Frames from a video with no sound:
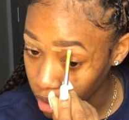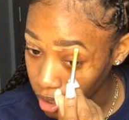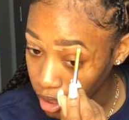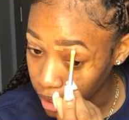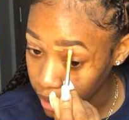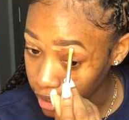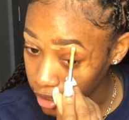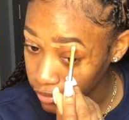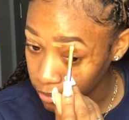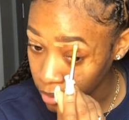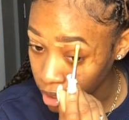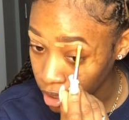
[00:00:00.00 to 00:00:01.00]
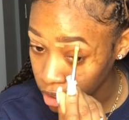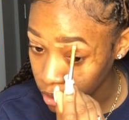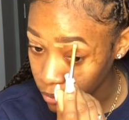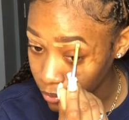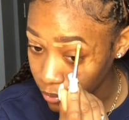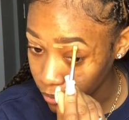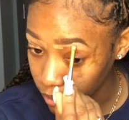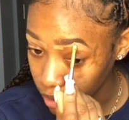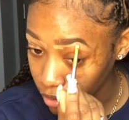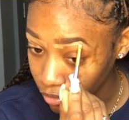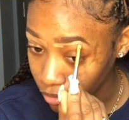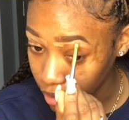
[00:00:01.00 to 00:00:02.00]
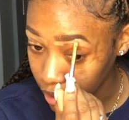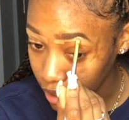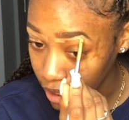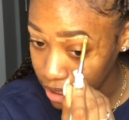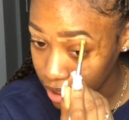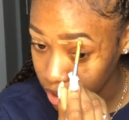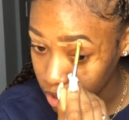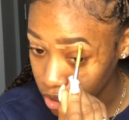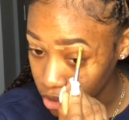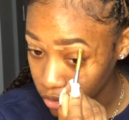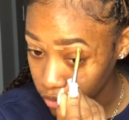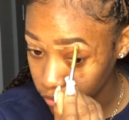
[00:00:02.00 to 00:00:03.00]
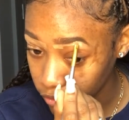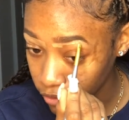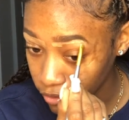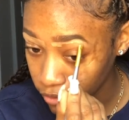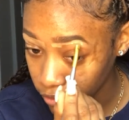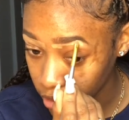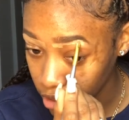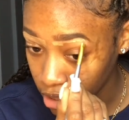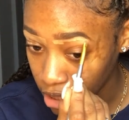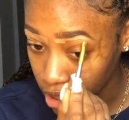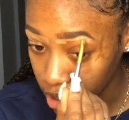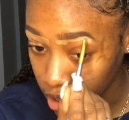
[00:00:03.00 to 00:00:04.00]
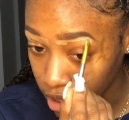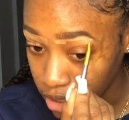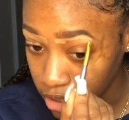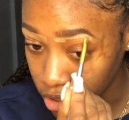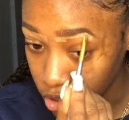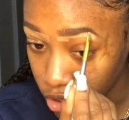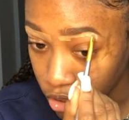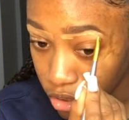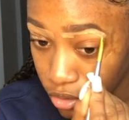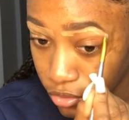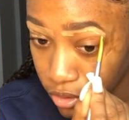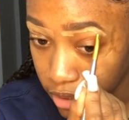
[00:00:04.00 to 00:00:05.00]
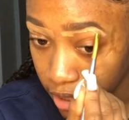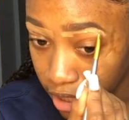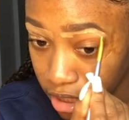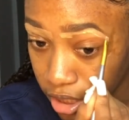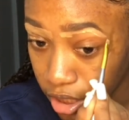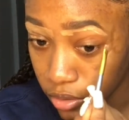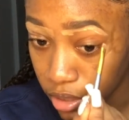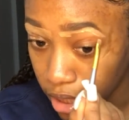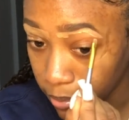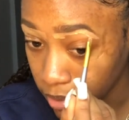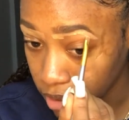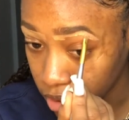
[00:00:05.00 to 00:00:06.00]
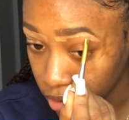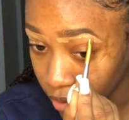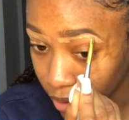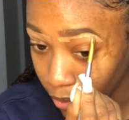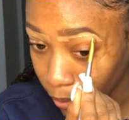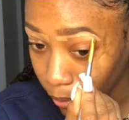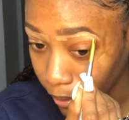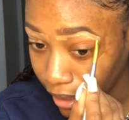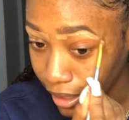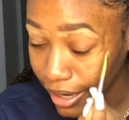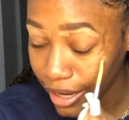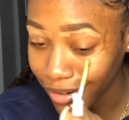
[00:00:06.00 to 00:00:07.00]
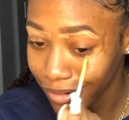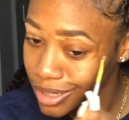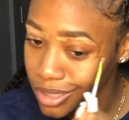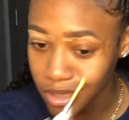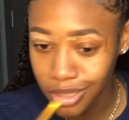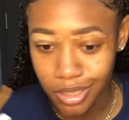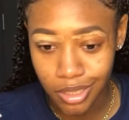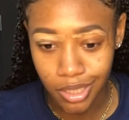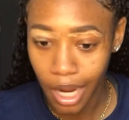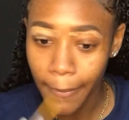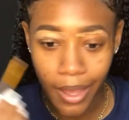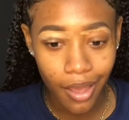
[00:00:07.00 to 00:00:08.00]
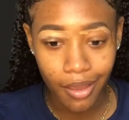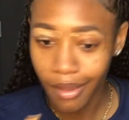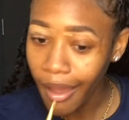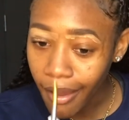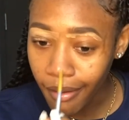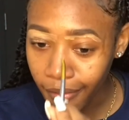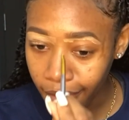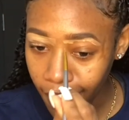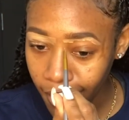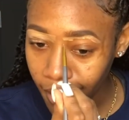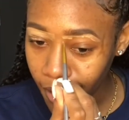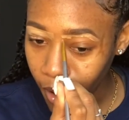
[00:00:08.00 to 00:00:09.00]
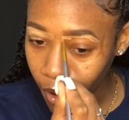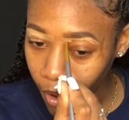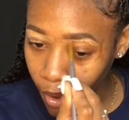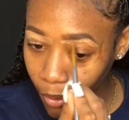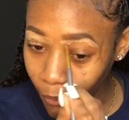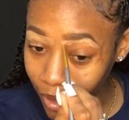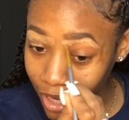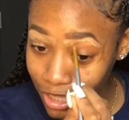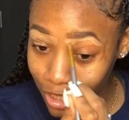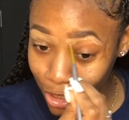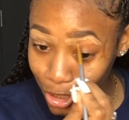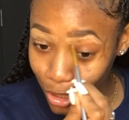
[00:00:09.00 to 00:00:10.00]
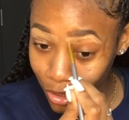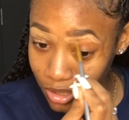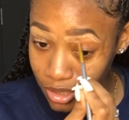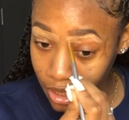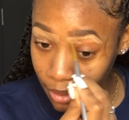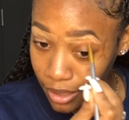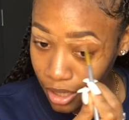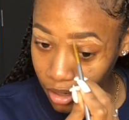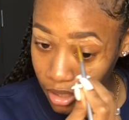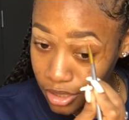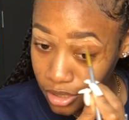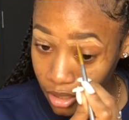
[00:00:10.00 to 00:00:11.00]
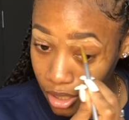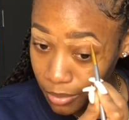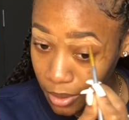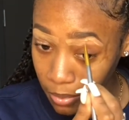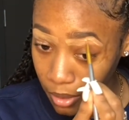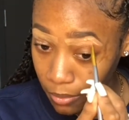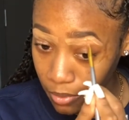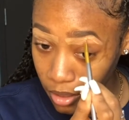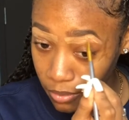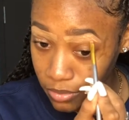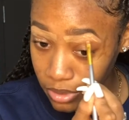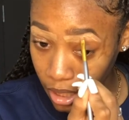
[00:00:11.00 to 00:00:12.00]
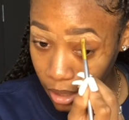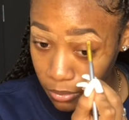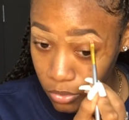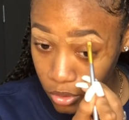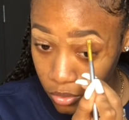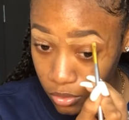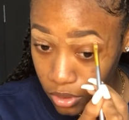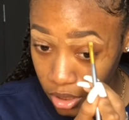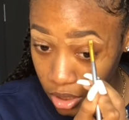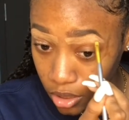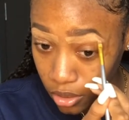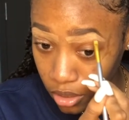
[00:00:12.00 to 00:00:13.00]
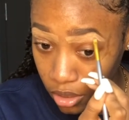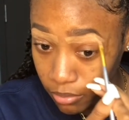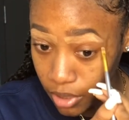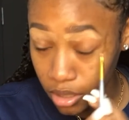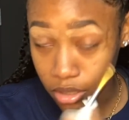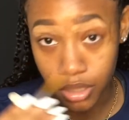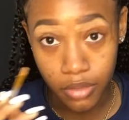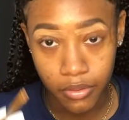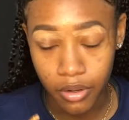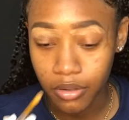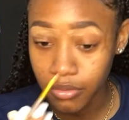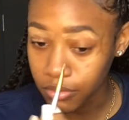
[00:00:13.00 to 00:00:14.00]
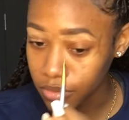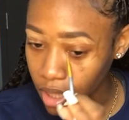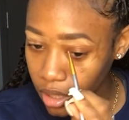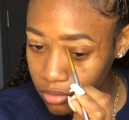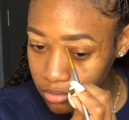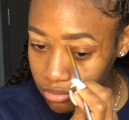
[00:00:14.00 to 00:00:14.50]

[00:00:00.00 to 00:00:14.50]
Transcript: Like, if me and you, you know, kick it and stuff, just know, say I genuinely miss you. And when I reach Jamaica, when I touch down in Jamaica, it's gonna be problems. I'm joking, because of Corona.